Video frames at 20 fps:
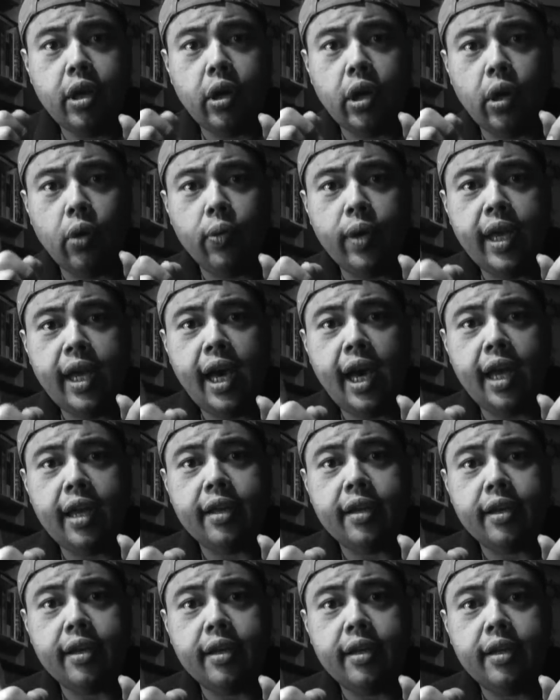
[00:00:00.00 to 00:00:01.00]
Now we
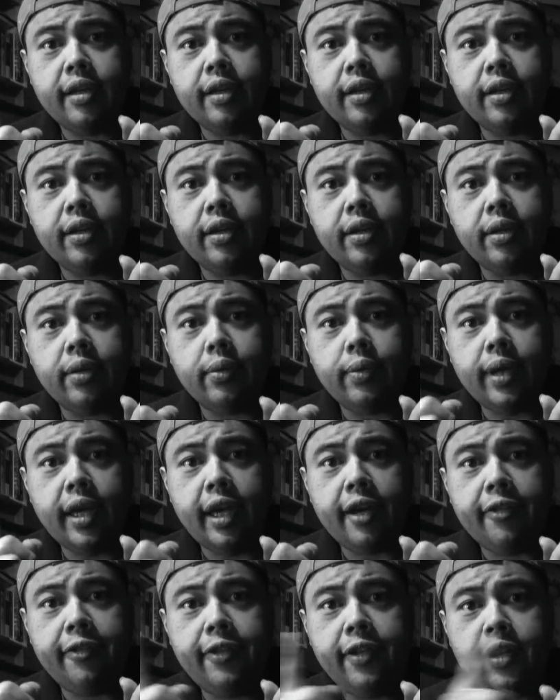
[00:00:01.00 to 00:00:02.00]
gotta
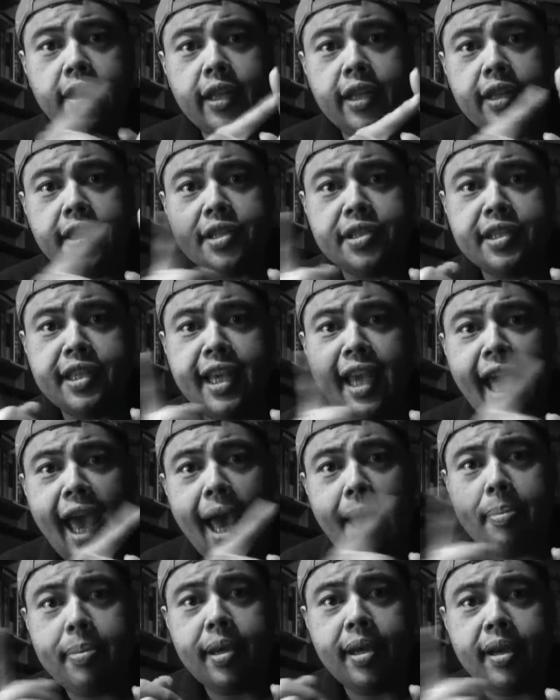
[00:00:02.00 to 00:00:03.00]
fill in this
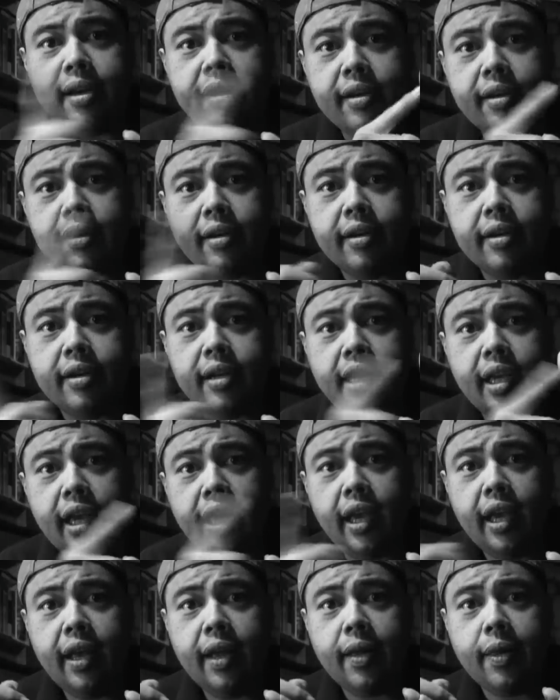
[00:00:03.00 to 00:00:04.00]
gap here.
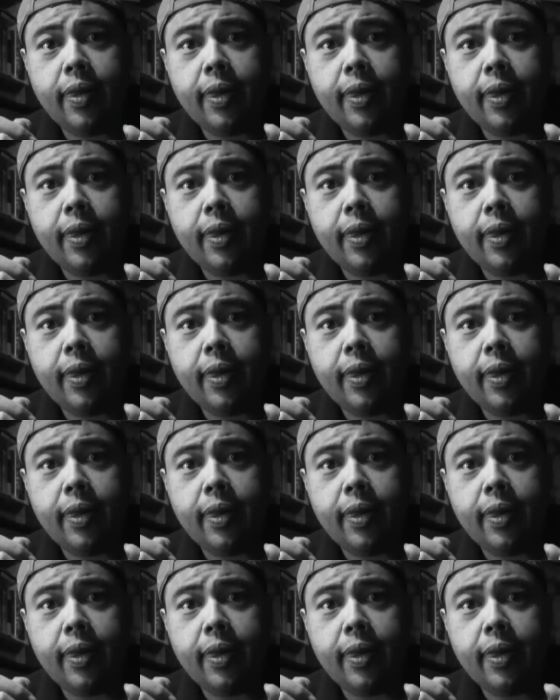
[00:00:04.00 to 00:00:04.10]
Okay.